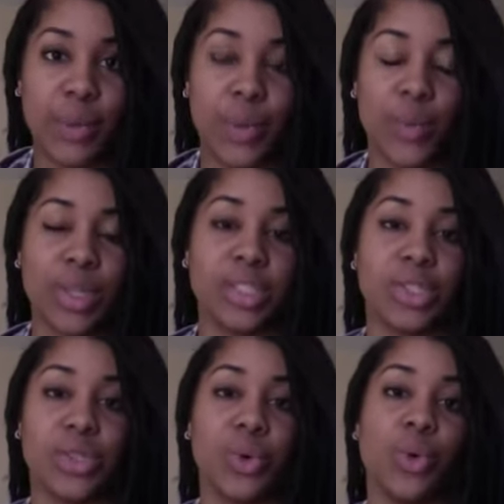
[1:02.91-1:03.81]
We went
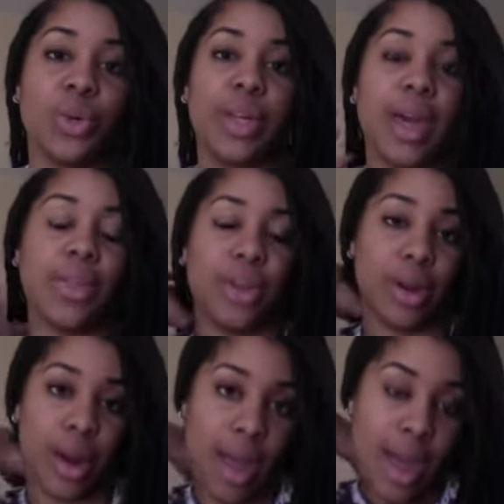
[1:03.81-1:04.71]
to school
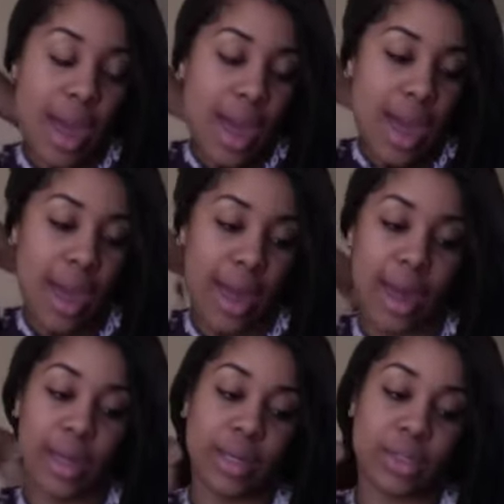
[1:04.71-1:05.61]
together,
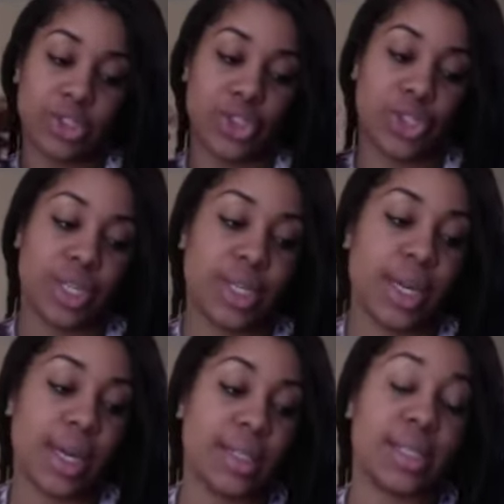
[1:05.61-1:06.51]
and
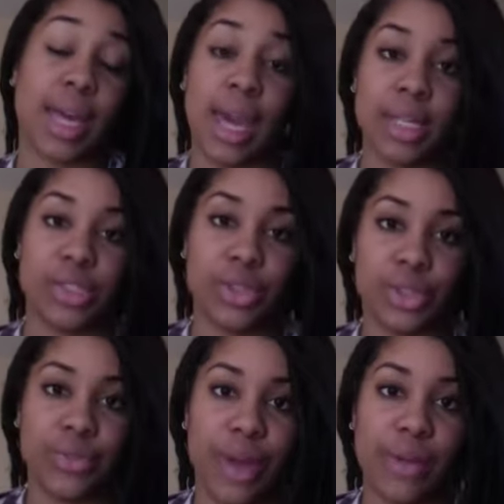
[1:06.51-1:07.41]
she is a cancer
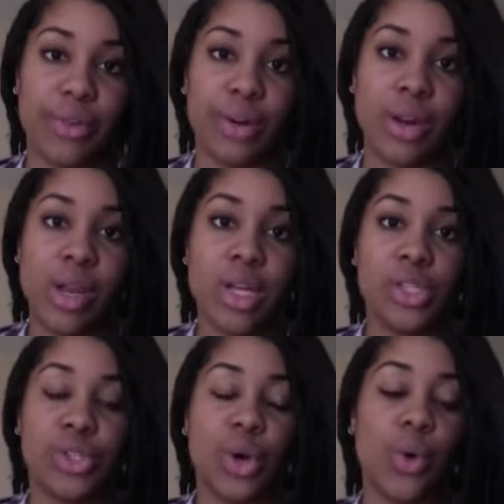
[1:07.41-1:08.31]
survivor.
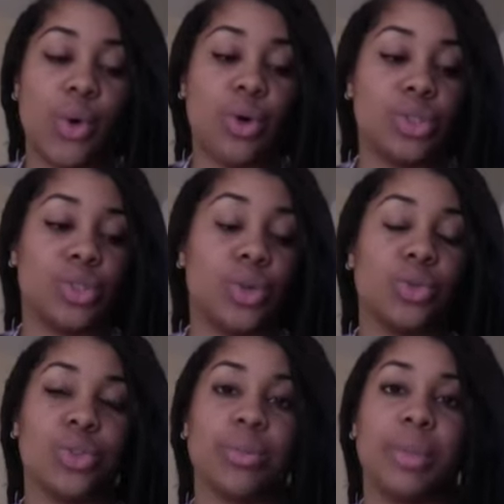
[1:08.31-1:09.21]
So on
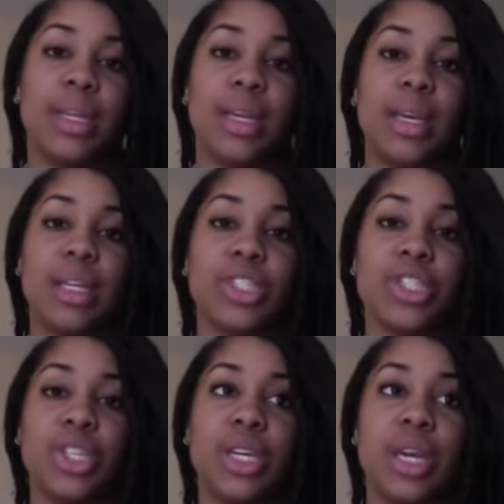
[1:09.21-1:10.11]
social media,
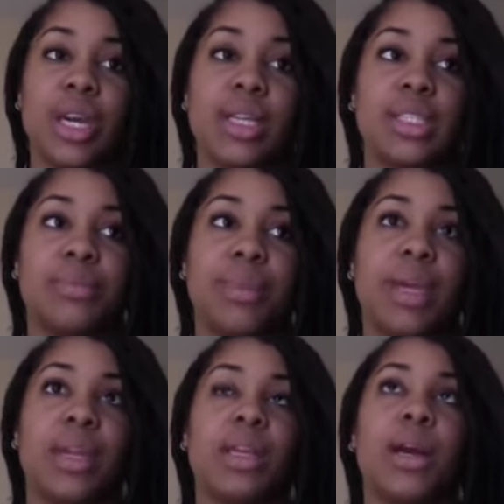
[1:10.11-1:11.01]
she has
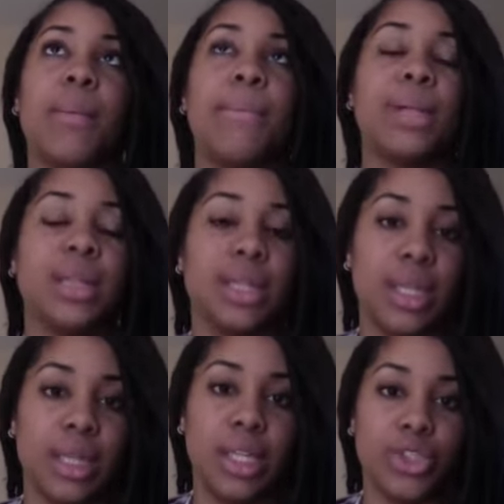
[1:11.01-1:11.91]
been
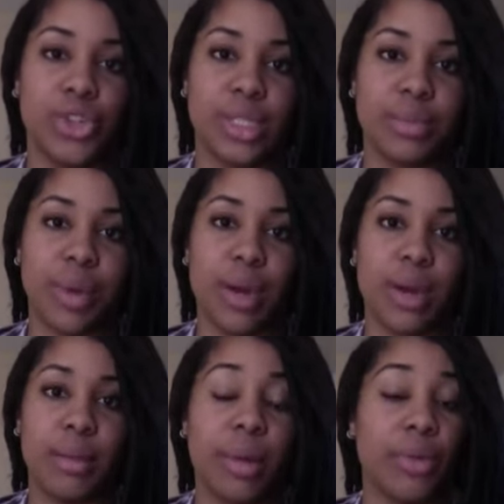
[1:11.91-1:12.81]
completely
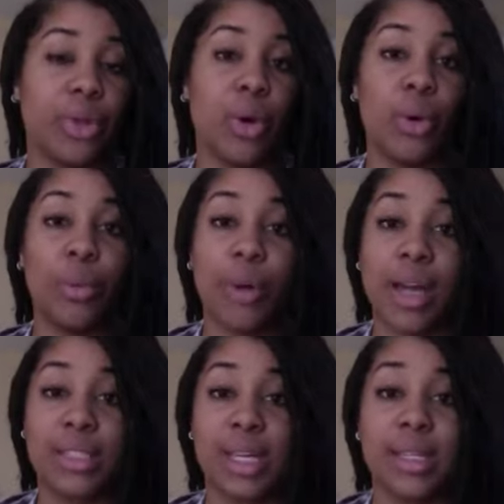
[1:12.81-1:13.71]
transparent about the whole
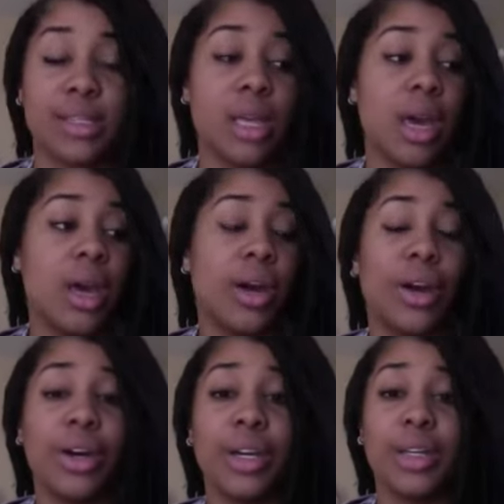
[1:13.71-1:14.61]
process,
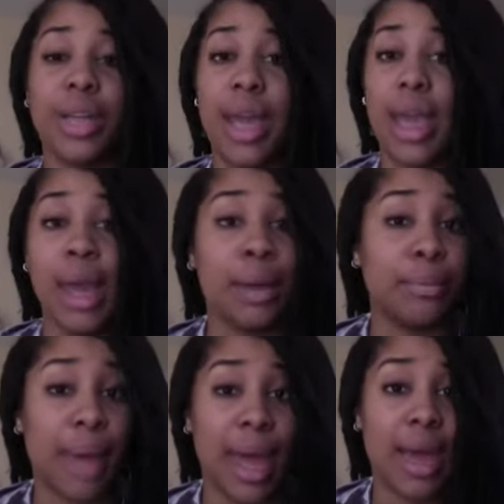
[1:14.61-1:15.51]
good
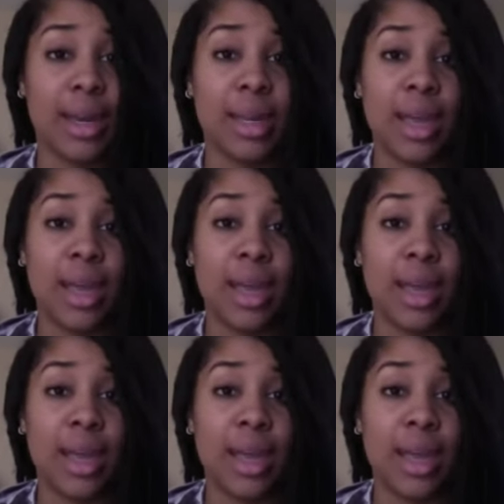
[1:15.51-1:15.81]
and bad.